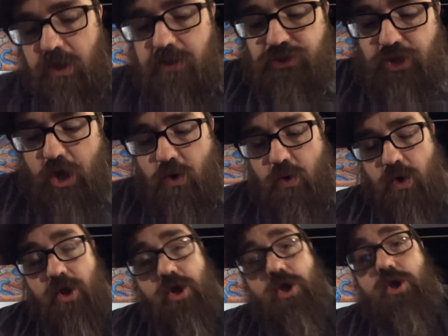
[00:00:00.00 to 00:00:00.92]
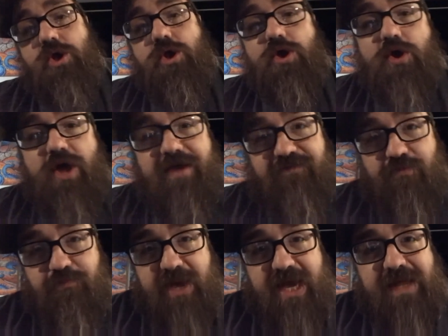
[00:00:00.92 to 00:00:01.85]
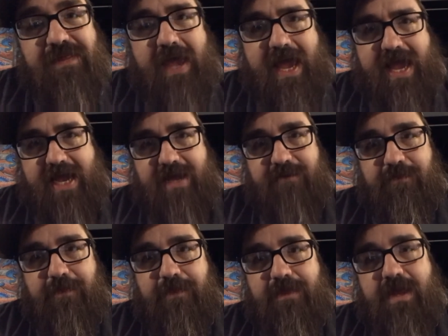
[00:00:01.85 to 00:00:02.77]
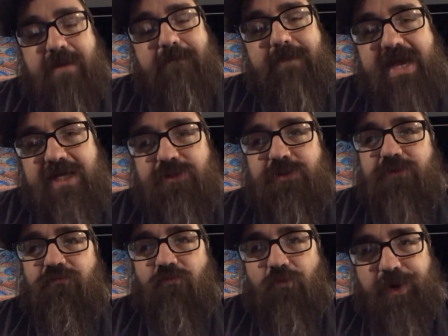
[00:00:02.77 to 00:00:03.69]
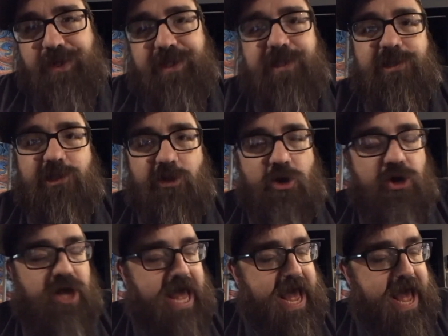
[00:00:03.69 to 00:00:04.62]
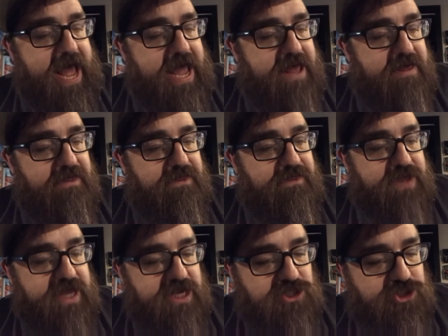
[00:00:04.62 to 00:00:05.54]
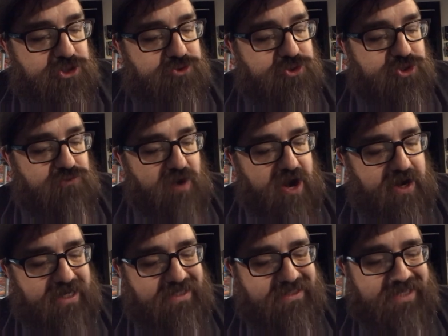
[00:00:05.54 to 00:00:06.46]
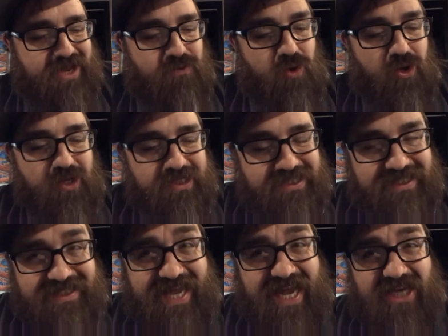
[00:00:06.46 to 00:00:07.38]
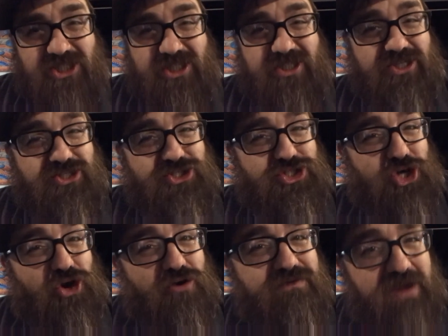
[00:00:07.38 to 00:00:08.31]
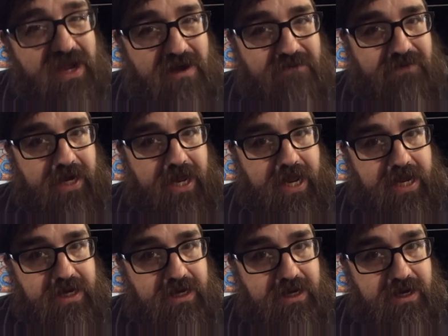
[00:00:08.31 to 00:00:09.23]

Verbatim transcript: So if you pick the eight, it makes you really look at the issues surrounding it and say, well, is this actually deserving of an eight,